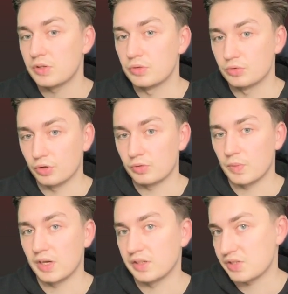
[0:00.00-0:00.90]
You
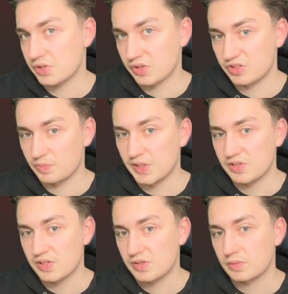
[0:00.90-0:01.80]
don't mind exchanging
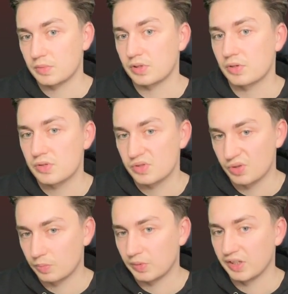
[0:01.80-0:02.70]
pieces because
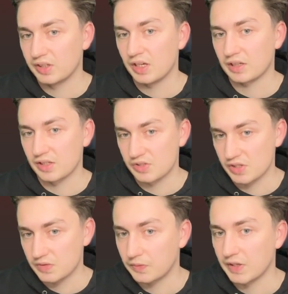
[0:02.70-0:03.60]
you're playing
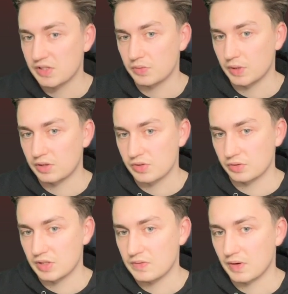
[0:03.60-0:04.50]
against this fixed
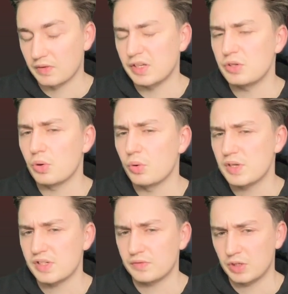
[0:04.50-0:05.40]
weakness on d5. And you
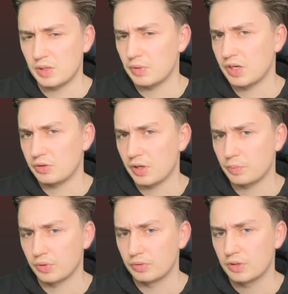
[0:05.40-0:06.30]
always have to keep an eye on
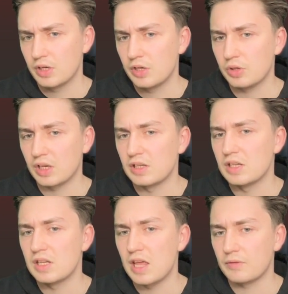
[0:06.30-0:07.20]
that pawn. You
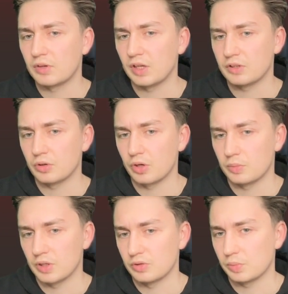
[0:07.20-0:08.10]
can never let your
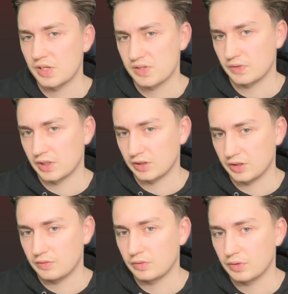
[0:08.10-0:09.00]
opponent play something
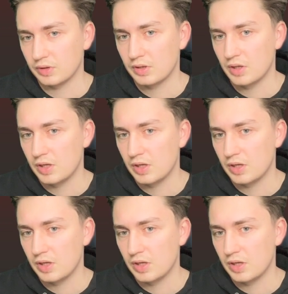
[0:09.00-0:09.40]
like d4.